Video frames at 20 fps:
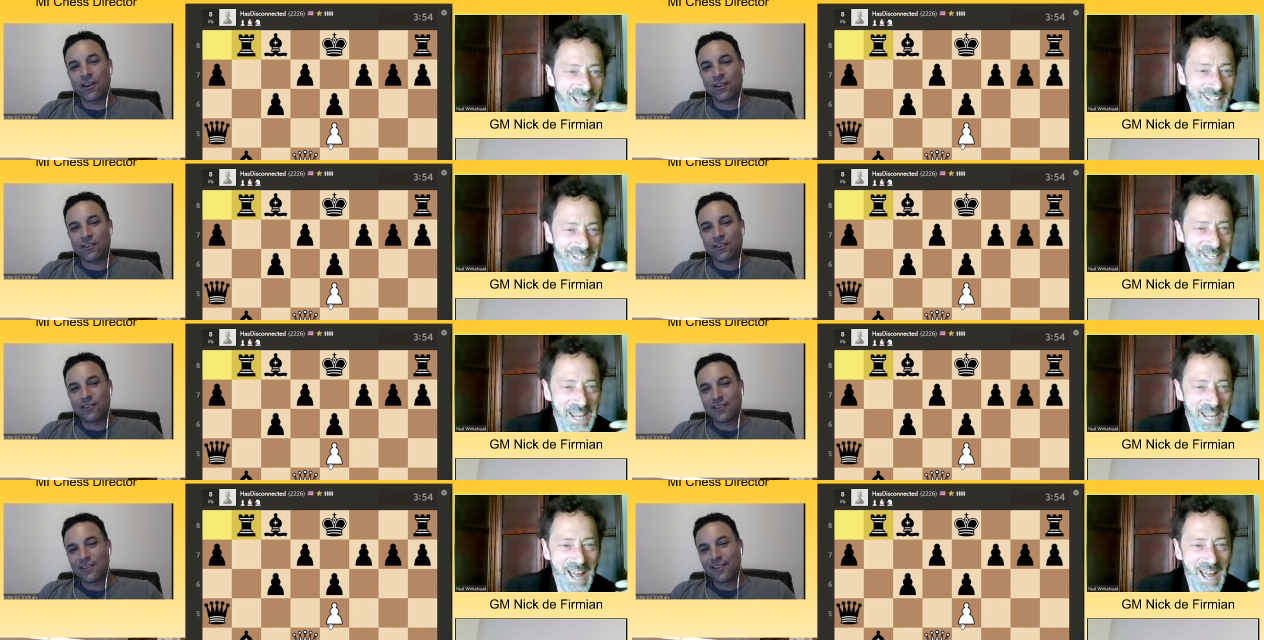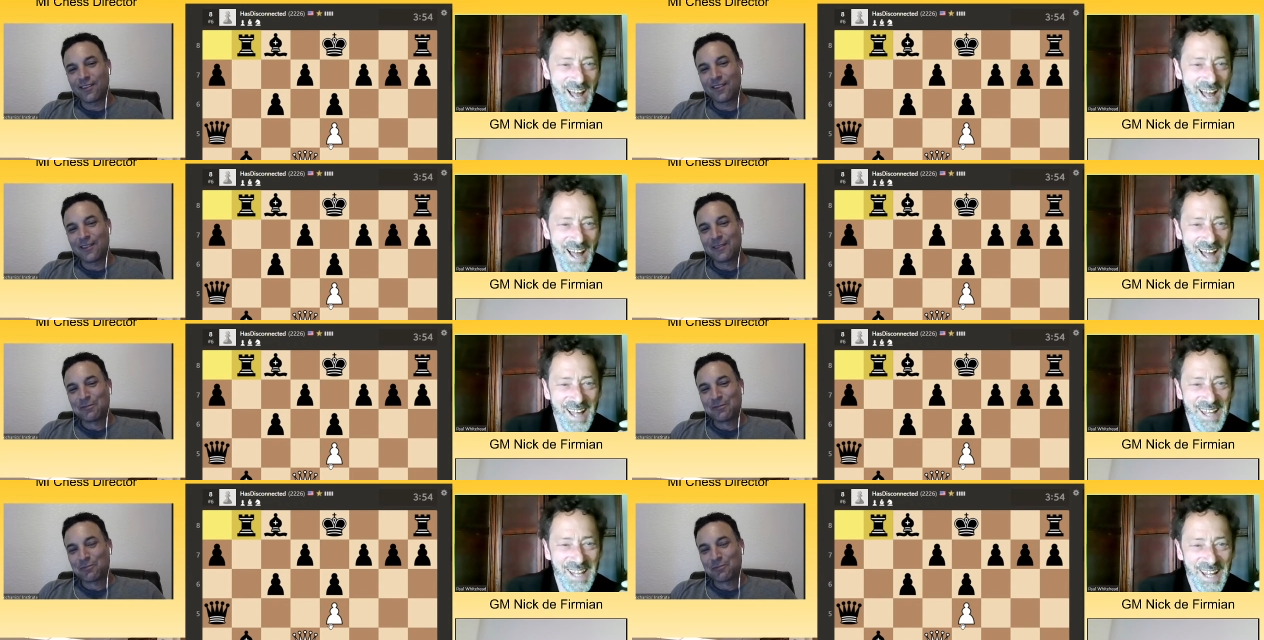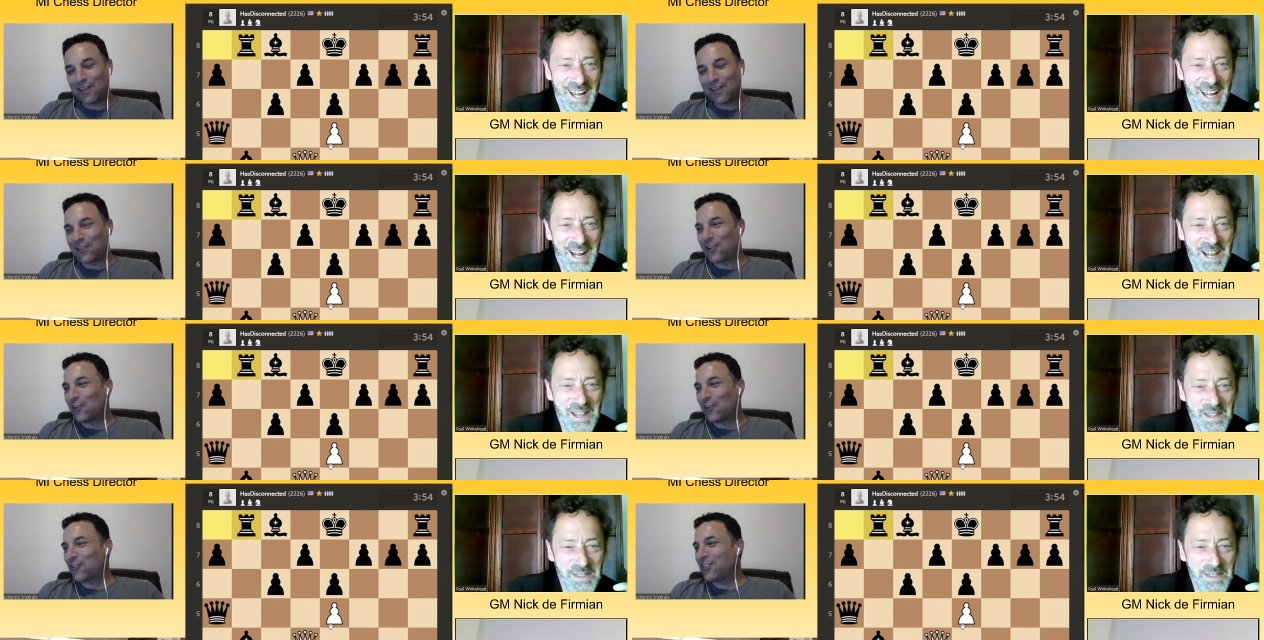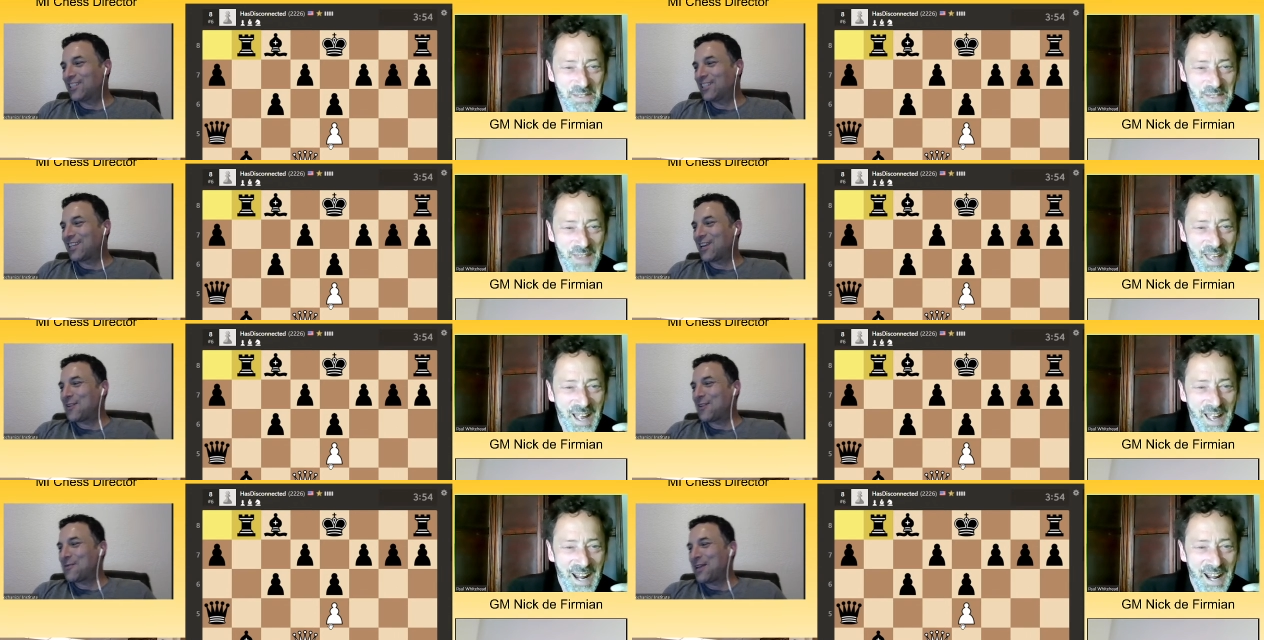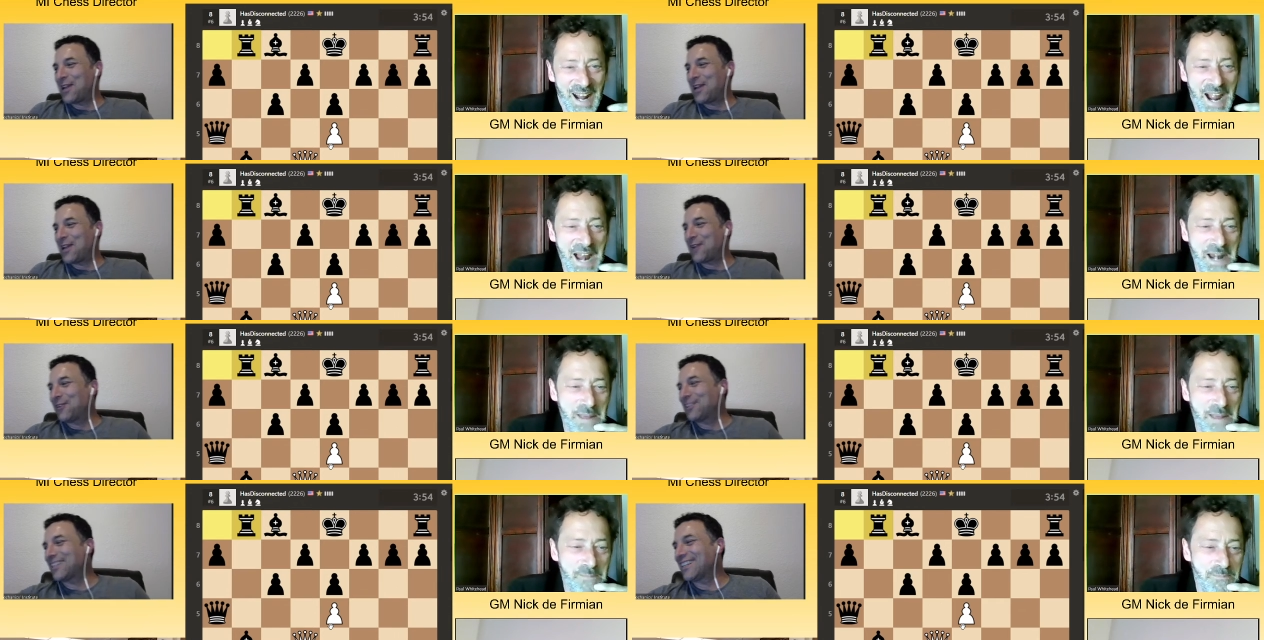Speaker 1: uh, yeah. I don't know if he's going to be
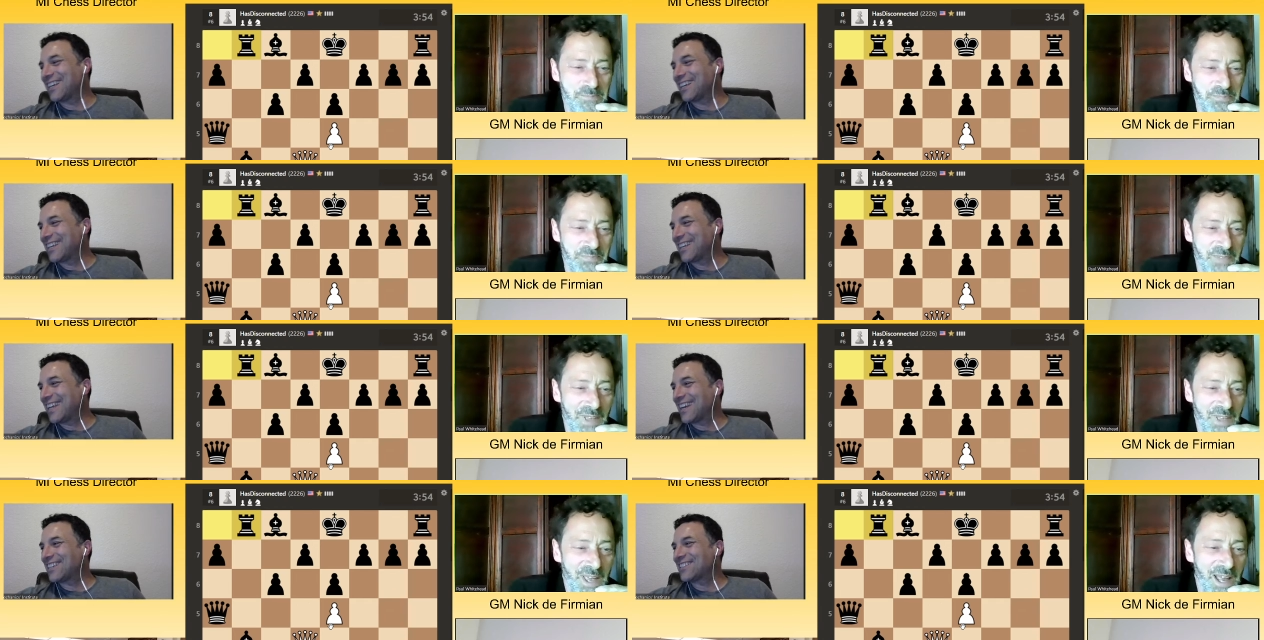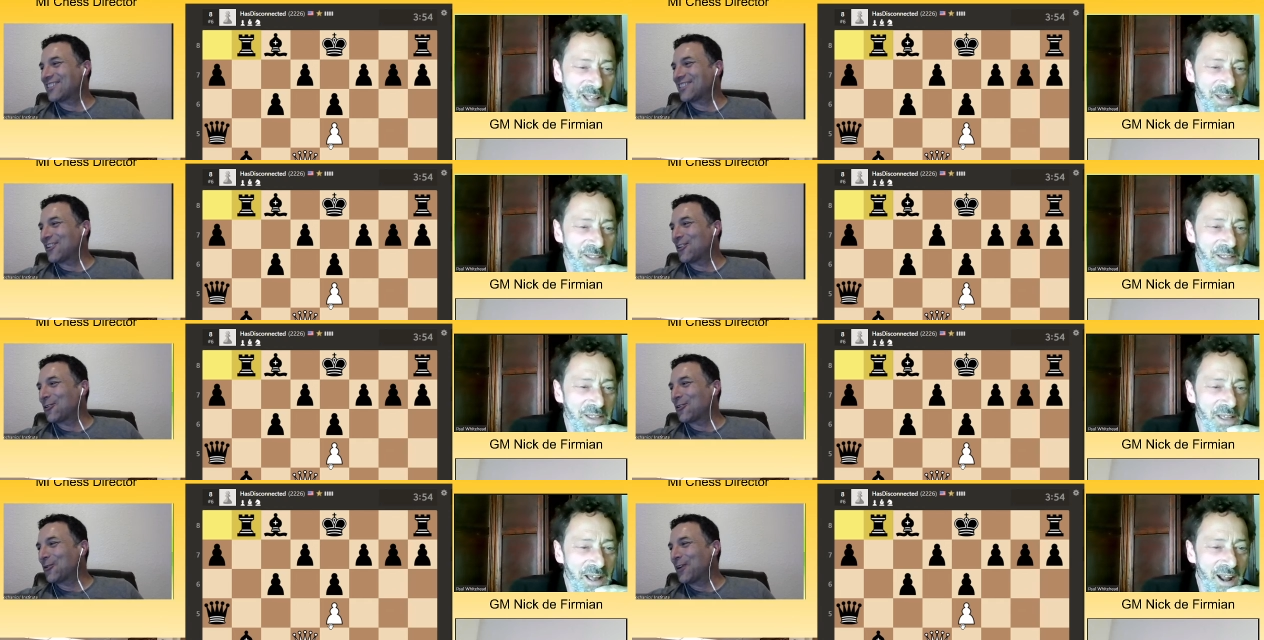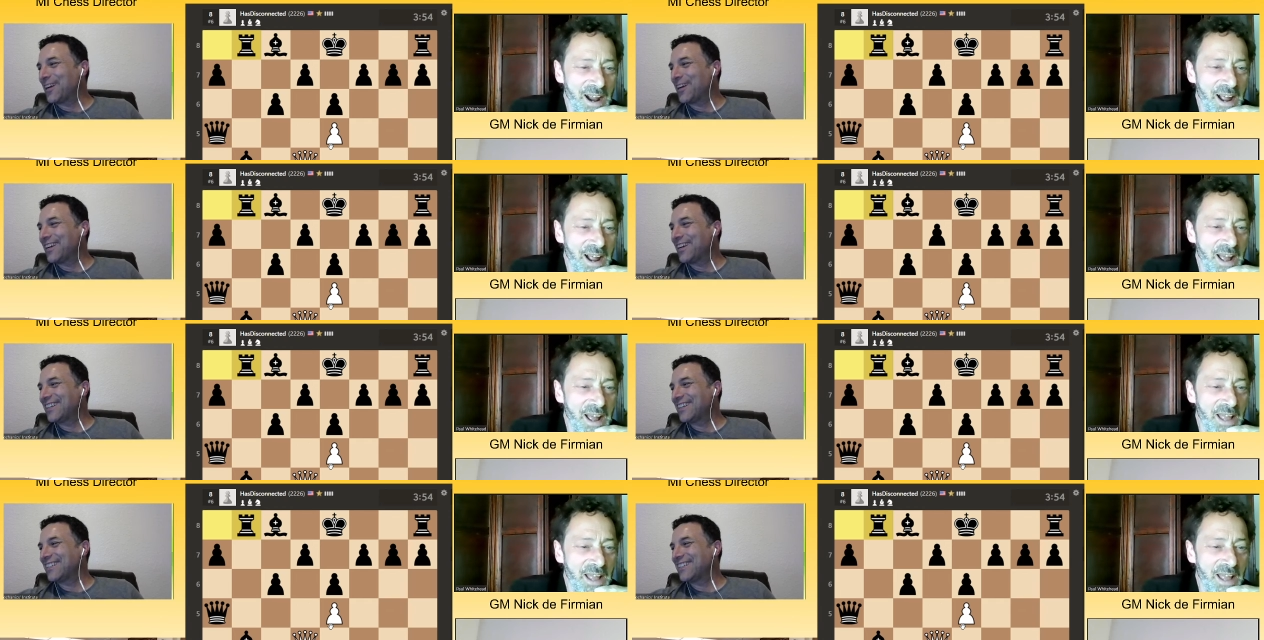able to like get us all the way.